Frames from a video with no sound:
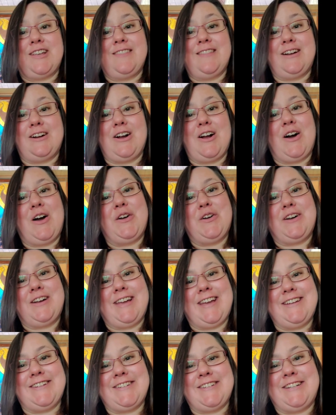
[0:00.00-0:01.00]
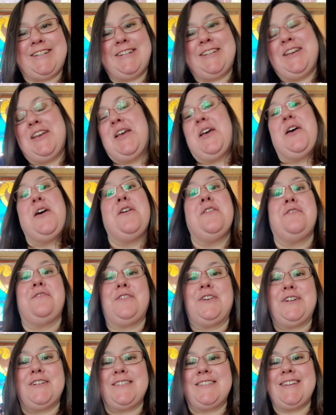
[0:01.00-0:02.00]
and their congregation,
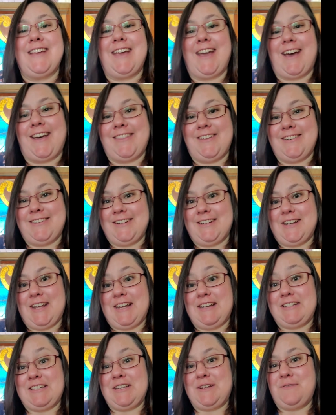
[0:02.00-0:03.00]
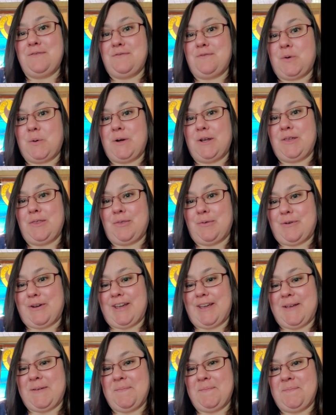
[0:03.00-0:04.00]
first gathered in
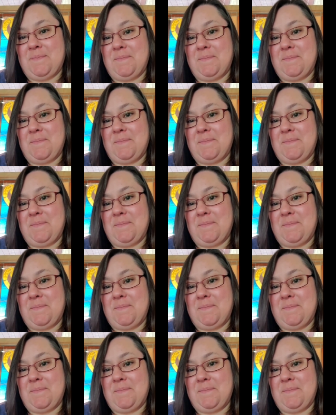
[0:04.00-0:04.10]
1843.